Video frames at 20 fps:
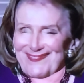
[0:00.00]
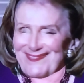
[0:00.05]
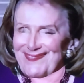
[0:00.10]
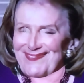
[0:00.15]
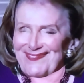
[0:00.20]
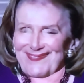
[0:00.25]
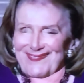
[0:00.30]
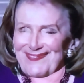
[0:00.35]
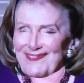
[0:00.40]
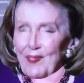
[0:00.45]

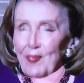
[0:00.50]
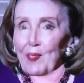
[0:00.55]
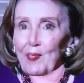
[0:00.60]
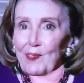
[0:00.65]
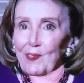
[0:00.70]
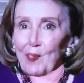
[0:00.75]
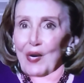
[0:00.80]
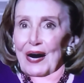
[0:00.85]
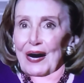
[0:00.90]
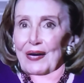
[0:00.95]

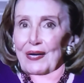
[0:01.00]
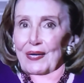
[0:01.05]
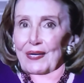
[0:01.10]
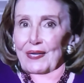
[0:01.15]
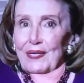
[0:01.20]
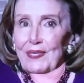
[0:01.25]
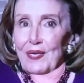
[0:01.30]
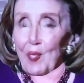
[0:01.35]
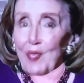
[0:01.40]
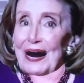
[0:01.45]

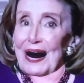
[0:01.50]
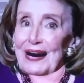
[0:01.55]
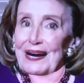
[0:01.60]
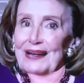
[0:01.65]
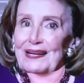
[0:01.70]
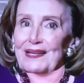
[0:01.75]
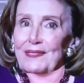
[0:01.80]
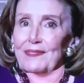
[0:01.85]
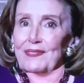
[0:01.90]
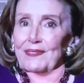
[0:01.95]
well, I
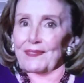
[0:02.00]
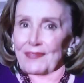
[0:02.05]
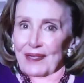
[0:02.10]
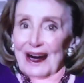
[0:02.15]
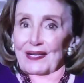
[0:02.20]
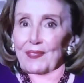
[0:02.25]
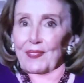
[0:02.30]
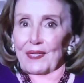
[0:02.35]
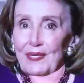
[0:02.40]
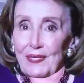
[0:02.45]
got some
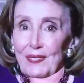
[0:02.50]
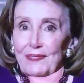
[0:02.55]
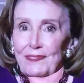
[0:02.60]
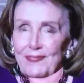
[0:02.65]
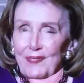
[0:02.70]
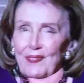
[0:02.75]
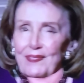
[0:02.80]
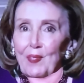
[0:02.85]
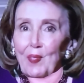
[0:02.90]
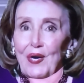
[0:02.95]
advice for you,
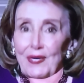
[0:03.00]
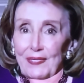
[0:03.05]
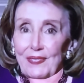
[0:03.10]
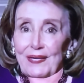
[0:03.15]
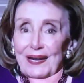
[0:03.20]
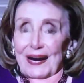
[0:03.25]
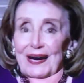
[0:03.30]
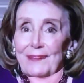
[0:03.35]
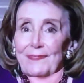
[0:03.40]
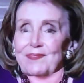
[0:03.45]

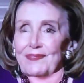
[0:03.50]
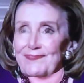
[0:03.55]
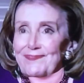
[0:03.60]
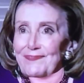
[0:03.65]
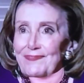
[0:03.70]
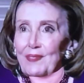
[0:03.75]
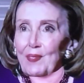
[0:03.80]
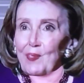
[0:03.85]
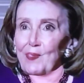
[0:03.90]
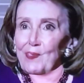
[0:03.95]
okay?
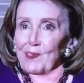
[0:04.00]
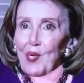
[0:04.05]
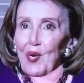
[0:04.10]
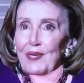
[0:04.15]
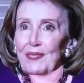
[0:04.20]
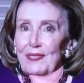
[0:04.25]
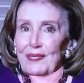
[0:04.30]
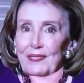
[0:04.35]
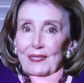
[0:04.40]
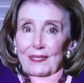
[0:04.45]

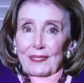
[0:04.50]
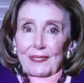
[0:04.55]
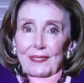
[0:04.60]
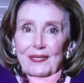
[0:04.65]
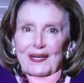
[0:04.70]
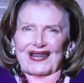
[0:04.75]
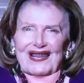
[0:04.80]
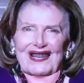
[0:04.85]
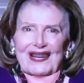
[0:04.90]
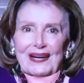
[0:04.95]

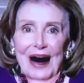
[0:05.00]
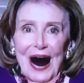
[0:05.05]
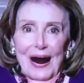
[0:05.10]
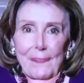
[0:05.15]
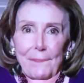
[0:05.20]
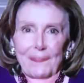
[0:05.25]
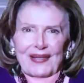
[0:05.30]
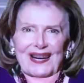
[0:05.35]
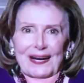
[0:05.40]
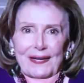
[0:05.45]
Stop